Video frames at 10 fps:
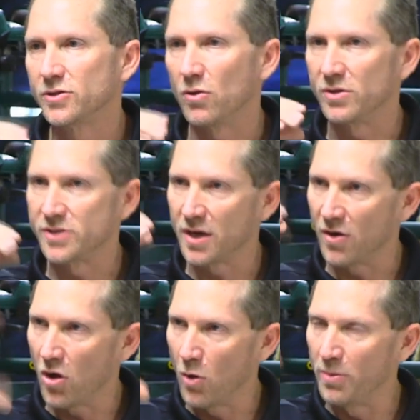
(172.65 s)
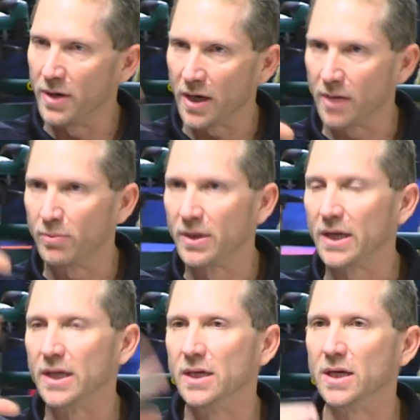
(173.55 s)
So instead of opening it
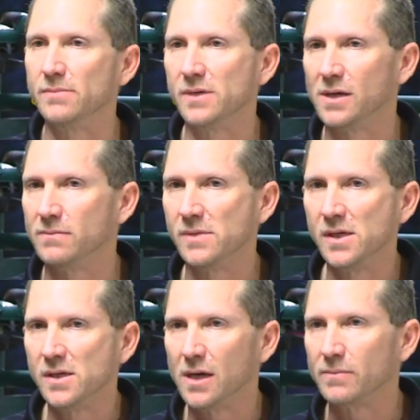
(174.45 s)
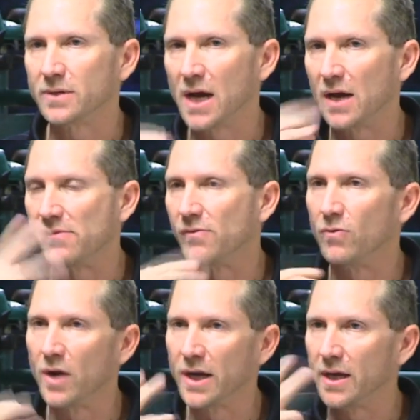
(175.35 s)
completely up, I'm kind of
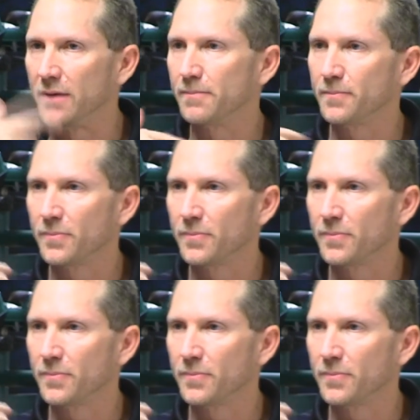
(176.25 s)
running it